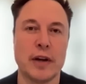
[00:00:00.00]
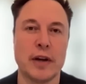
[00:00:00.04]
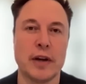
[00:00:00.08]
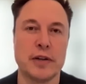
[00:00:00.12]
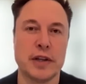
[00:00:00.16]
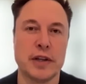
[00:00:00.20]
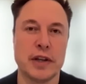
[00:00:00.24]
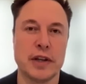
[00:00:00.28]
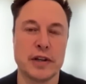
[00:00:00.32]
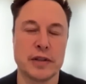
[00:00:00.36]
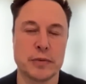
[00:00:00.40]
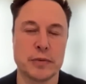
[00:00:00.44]

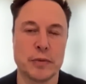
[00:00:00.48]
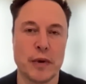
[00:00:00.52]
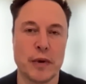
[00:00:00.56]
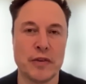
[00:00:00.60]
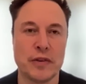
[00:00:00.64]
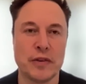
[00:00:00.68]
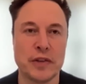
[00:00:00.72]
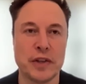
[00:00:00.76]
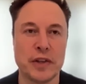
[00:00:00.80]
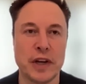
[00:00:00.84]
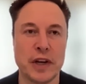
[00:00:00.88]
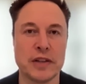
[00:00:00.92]
energy because we
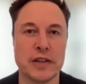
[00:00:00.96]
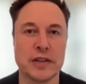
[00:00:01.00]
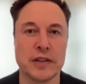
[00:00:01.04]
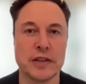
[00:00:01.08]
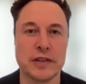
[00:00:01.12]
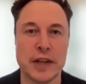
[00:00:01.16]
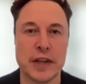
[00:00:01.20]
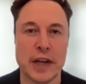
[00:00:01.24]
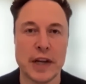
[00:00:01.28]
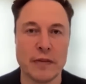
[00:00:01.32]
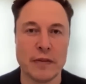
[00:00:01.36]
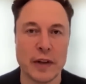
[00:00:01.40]
obviously need a
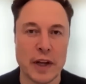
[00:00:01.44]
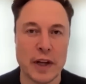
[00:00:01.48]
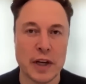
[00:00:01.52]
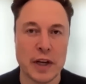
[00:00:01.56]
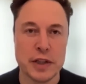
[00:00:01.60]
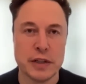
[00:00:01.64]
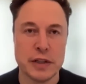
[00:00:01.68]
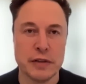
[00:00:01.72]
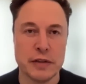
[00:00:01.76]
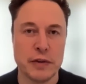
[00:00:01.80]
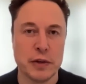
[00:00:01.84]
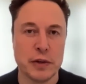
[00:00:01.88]
sustainable
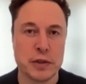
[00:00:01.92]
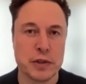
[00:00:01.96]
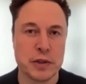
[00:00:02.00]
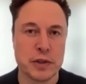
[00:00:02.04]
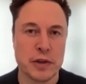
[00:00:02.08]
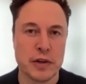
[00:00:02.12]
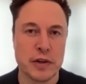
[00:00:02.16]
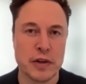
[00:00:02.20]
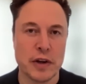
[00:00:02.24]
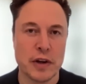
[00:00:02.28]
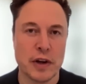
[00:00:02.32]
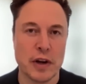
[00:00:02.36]
energy
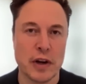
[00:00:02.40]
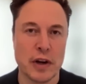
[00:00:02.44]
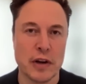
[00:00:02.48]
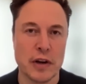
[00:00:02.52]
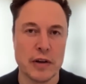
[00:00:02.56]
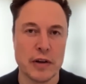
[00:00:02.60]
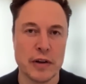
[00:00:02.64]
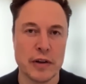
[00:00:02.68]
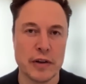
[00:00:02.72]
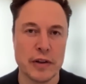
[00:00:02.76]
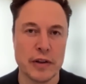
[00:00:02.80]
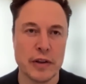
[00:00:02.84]
future
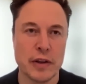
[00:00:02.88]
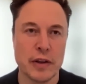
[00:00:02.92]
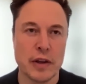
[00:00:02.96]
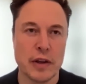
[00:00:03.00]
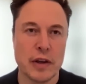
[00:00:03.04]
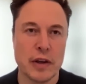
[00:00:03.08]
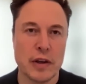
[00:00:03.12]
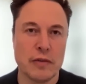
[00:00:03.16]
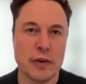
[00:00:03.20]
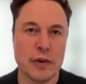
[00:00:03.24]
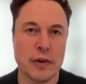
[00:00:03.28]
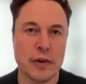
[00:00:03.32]
on Earth
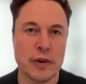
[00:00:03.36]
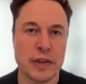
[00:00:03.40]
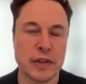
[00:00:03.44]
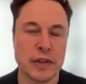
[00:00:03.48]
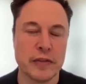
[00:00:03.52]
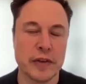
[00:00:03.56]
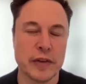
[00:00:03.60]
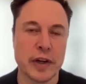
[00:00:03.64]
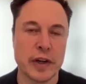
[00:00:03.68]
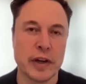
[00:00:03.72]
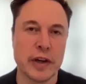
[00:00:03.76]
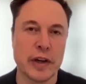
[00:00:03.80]
for Earth
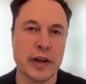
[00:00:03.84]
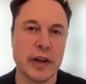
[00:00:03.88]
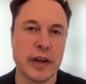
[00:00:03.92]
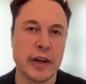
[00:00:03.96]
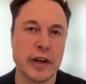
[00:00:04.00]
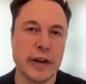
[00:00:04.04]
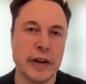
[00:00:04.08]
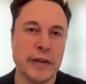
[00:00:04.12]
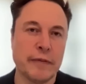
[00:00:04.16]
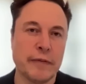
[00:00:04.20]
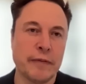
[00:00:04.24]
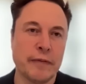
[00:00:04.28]
to be
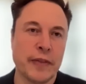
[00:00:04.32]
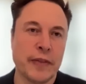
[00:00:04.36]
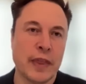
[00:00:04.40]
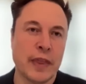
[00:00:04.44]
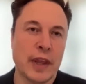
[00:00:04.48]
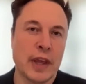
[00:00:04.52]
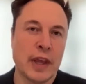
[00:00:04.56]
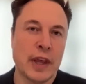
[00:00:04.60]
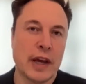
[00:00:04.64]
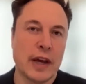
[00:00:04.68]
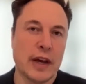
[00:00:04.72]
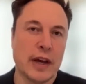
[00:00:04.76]
good.
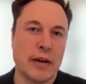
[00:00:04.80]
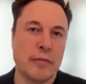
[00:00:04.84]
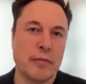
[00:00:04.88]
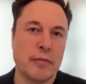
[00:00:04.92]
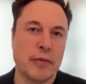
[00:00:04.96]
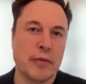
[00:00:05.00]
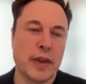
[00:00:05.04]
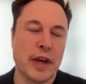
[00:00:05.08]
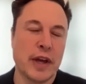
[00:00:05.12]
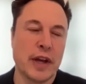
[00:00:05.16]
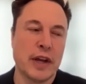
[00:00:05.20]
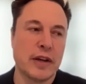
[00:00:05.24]

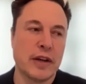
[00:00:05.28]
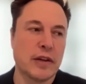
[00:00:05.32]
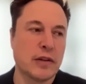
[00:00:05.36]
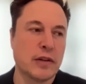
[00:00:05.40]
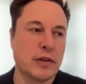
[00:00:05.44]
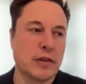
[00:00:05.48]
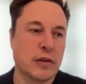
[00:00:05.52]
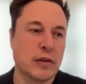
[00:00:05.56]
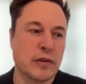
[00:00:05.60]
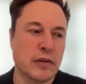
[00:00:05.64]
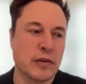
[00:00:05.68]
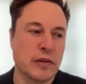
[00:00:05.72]
Um,
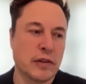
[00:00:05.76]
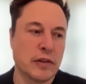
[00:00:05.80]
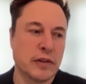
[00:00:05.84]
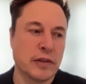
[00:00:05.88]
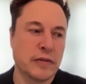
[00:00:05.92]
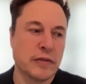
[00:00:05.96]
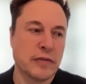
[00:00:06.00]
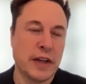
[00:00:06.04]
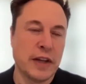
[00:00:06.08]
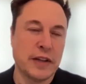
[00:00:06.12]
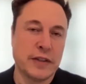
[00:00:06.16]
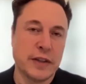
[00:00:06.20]
then
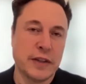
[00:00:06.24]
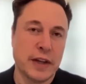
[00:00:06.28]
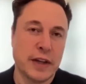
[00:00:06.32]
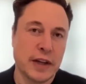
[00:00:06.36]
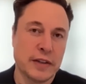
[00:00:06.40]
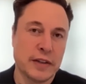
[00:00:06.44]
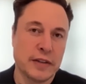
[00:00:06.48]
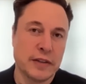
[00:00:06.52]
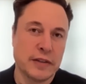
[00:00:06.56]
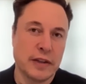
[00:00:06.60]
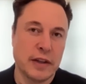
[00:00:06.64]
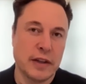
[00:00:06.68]

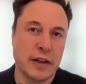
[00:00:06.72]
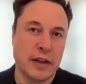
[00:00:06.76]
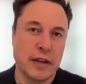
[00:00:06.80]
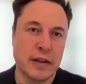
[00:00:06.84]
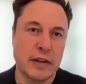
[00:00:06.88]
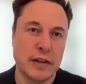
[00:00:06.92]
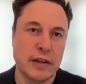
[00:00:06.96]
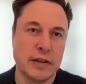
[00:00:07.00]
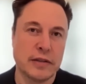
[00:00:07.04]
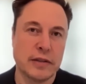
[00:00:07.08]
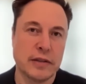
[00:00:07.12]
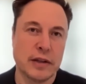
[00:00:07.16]
SpaceX
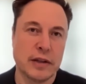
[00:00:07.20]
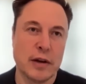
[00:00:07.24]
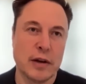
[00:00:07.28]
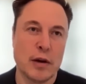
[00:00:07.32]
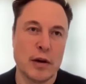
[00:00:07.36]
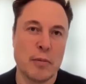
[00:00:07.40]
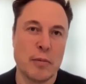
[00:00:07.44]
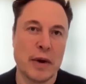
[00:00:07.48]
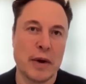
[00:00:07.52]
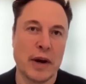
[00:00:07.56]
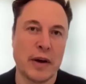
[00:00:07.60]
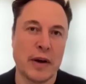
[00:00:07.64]
is
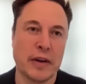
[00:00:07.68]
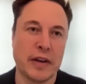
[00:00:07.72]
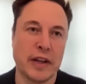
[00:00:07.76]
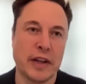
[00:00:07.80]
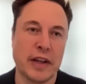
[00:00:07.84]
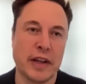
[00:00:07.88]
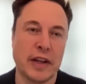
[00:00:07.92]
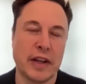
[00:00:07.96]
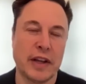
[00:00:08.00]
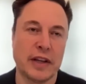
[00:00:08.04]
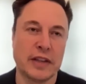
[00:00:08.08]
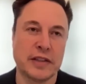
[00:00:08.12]
about
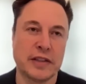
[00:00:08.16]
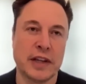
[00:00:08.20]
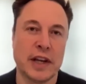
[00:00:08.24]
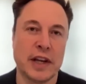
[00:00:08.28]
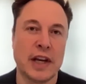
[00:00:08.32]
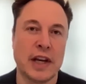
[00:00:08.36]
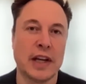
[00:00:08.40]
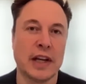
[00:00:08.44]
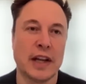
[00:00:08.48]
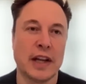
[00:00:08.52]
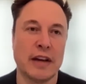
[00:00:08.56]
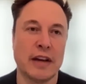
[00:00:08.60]

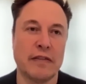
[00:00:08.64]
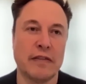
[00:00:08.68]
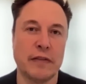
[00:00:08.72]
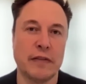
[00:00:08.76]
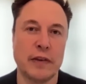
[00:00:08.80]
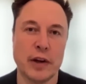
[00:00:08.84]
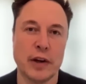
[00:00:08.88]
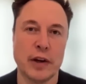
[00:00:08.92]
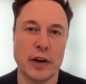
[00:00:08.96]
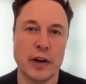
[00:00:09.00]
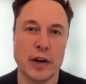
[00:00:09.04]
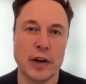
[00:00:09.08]
extending life
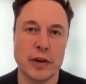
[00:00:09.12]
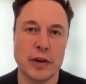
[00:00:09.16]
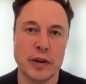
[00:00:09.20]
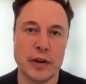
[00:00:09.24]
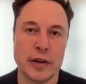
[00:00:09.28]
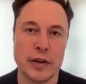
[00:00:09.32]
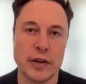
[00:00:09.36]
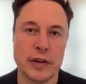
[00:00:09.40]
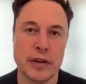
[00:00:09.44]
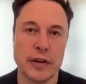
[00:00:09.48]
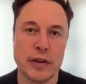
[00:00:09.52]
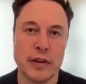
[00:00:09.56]
beyond
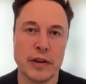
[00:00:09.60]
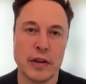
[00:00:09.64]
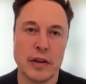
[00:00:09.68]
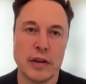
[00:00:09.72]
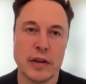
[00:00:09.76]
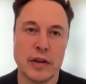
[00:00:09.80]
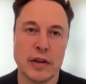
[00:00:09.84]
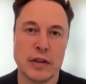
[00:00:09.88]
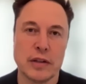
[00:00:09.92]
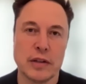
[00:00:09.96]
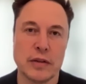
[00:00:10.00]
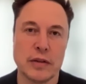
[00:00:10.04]
Earth
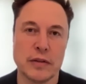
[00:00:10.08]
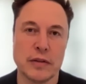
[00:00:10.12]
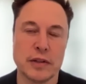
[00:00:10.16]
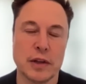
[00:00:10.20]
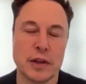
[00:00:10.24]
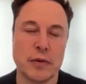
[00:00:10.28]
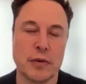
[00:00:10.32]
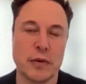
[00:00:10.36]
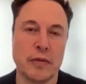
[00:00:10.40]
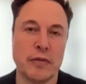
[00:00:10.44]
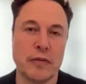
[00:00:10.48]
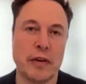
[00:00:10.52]
so
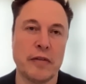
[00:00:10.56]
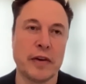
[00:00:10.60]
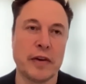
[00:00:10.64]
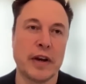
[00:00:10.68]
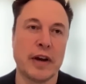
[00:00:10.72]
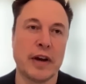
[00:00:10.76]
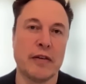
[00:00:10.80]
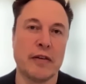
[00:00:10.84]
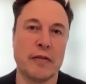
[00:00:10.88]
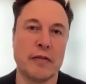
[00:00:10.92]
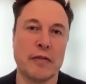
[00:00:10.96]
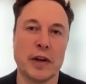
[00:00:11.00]
that we may
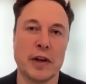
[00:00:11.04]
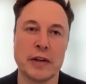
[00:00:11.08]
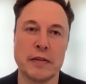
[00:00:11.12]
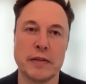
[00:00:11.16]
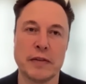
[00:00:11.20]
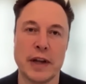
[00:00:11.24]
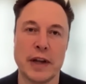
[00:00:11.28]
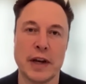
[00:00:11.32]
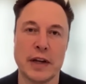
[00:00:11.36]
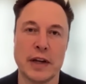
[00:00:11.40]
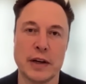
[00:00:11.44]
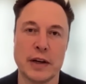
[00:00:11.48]
become a
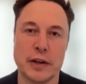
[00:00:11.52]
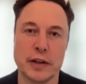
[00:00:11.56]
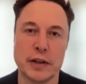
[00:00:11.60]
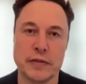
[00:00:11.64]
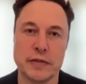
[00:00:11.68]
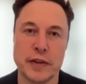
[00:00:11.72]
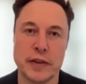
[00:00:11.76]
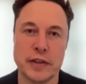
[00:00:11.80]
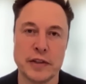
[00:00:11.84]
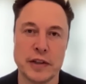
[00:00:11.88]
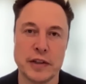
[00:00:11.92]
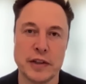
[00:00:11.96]
multi-planetary
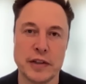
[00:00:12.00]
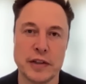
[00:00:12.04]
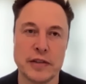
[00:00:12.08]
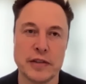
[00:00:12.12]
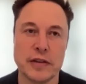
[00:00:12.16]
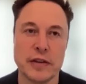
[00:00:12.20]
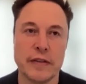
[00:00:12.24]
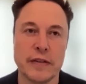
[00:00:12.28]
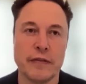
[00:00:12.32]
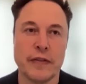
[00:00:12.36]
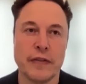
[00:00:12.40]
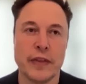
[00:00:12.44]

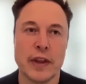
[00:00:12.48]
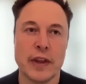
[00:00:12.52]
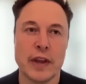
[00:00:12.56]
species,